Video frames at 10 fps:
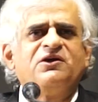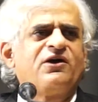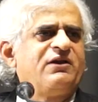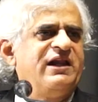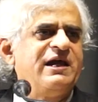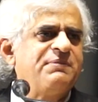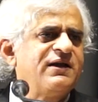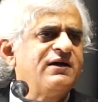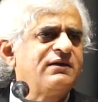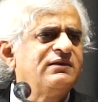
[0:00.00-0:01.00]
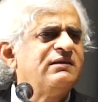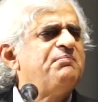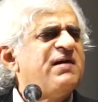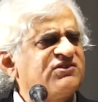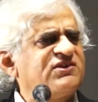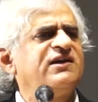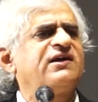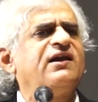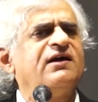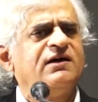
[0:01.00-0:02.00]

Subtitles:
Your laborer, the best he can